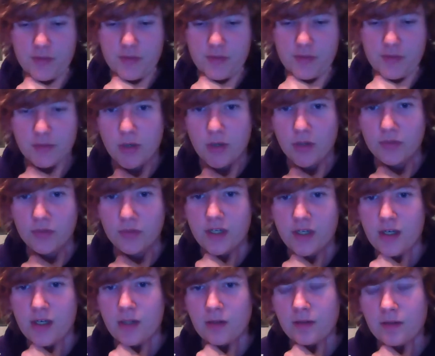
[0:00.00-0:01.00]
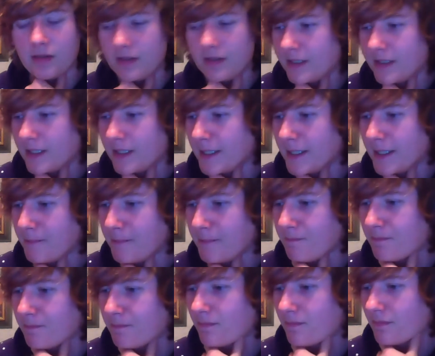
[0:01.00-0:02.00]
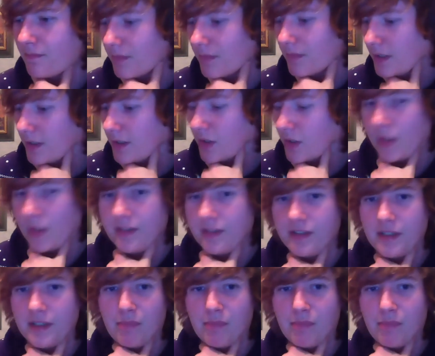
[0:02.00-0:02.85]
for Roald Dahl, um, Quentin